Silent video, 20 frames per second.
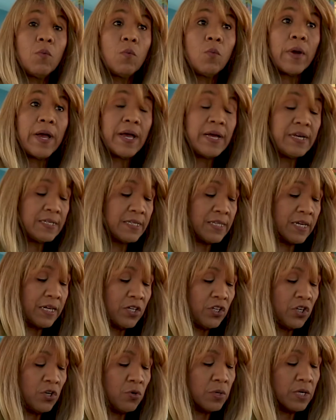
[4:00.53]
ways
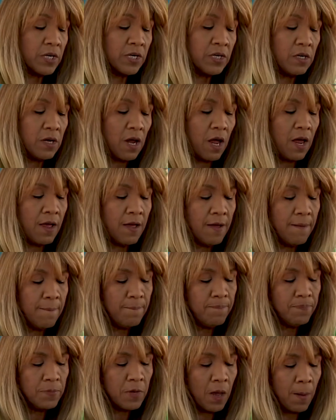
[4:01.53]
that you could
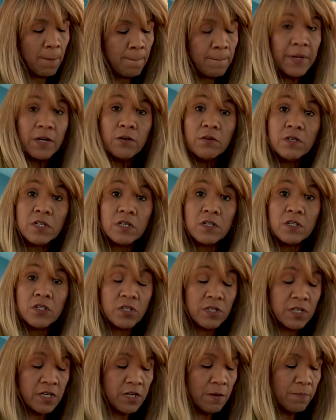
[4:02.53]
build to
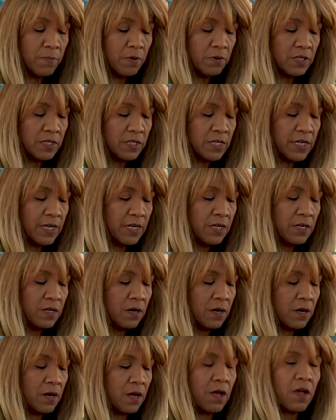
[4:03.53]
the number 10.
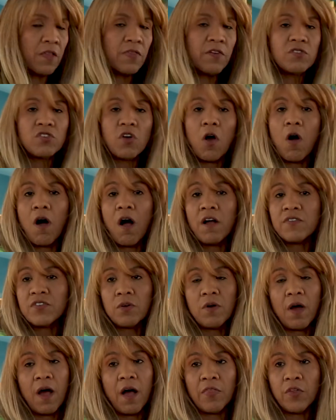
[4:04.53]
There's
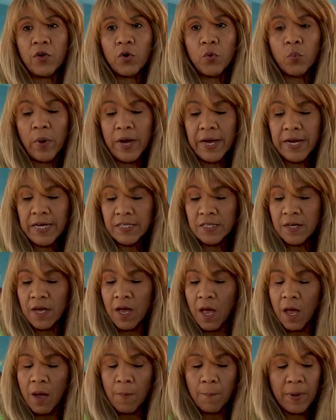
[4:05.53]
also other ways,
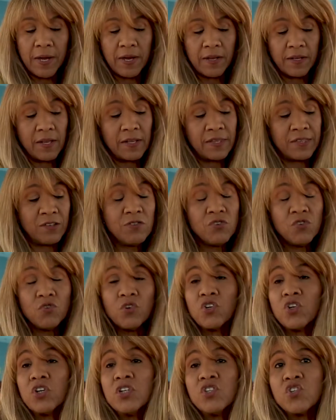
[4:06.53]
but those are a
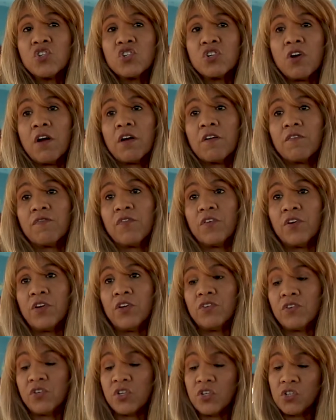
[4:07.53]
good start for
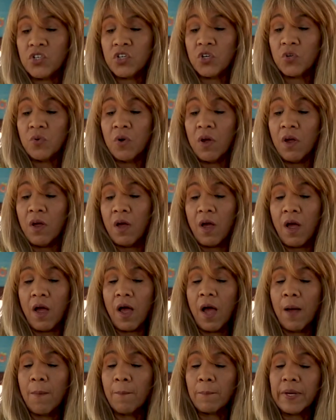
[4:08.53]
you to do
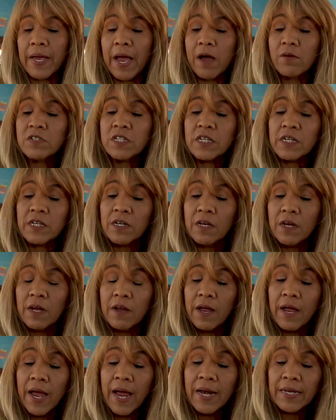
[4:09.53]
counting
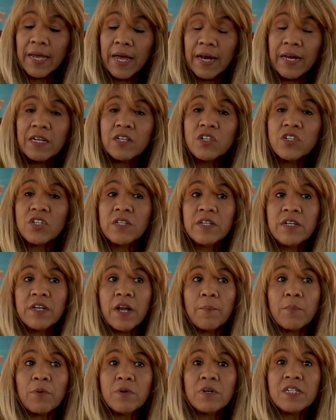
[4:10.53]
and getting to the
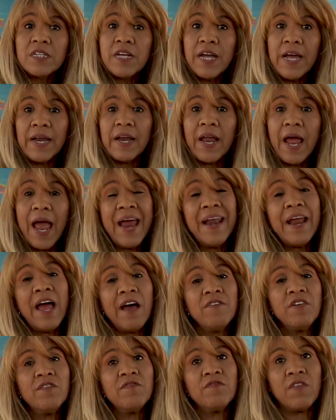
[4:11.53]
number 10 and
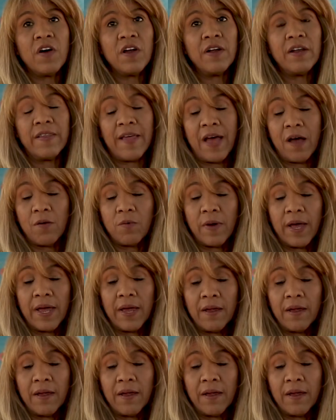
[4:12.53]
having fun that way.